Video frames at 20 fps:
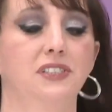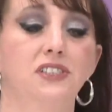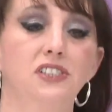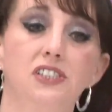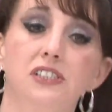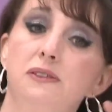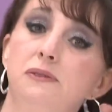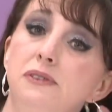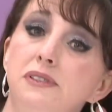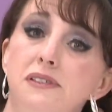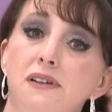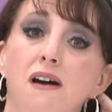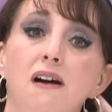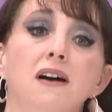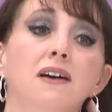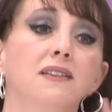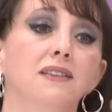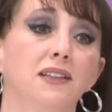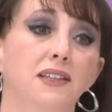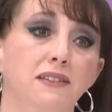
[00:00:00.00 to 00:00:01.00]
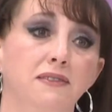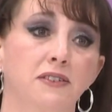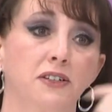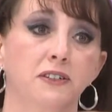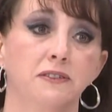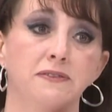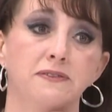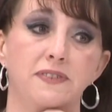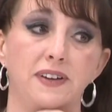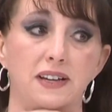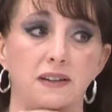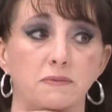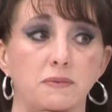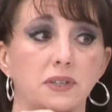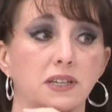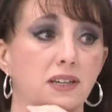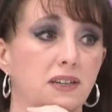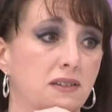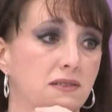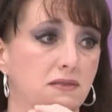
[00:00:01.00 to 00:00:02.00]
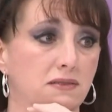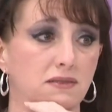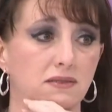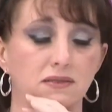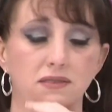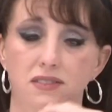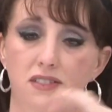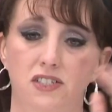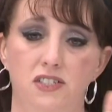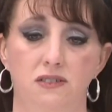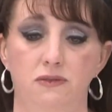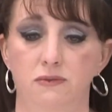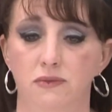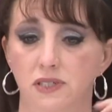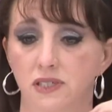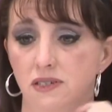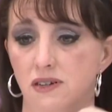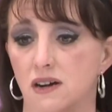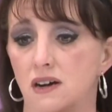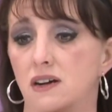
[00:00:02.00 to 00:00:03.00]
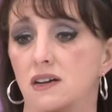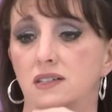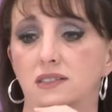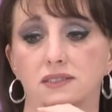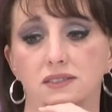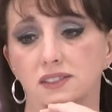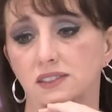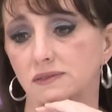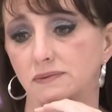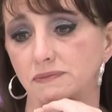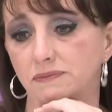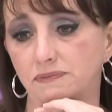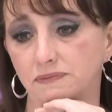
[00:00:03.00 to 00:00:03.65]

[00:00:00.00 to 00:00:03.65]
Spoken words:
She would not leave her family. She would not.